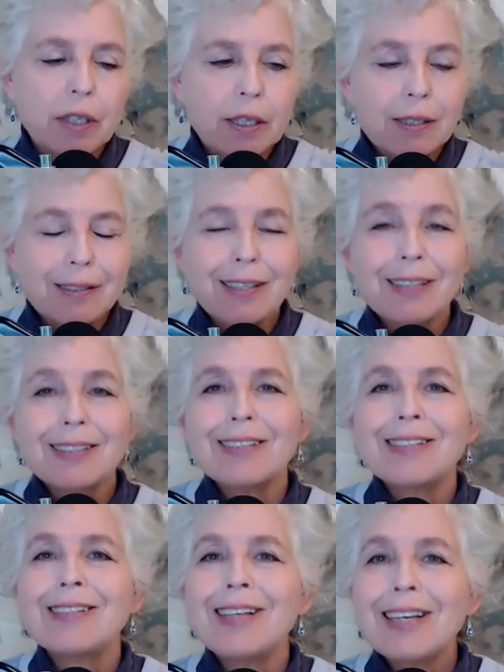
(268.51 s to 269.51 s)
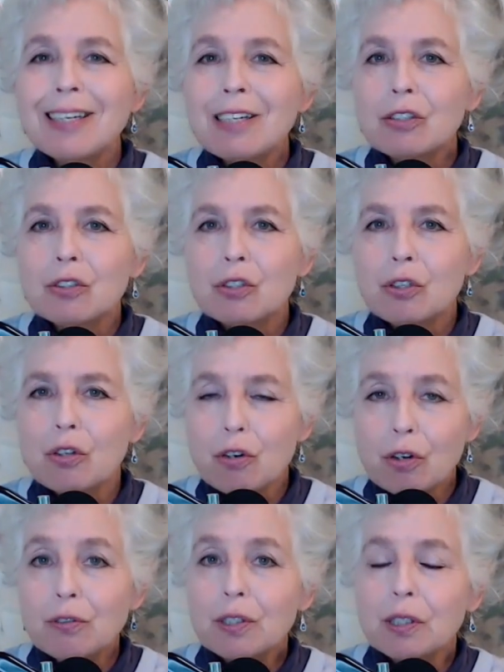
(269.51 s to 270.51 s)
and it sends a signal to the
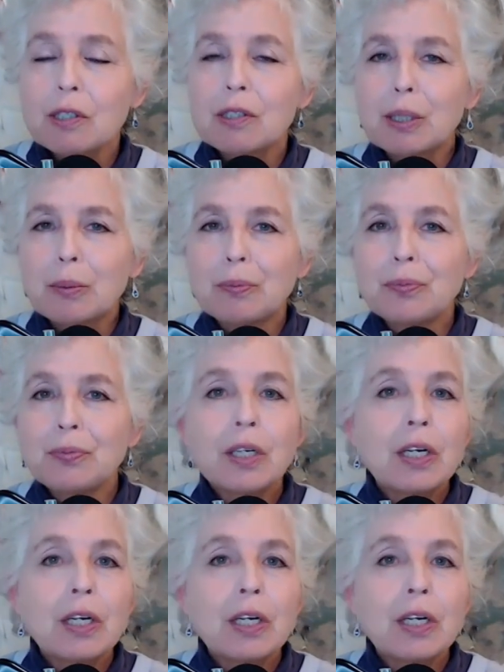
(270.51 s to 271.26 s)
nervous system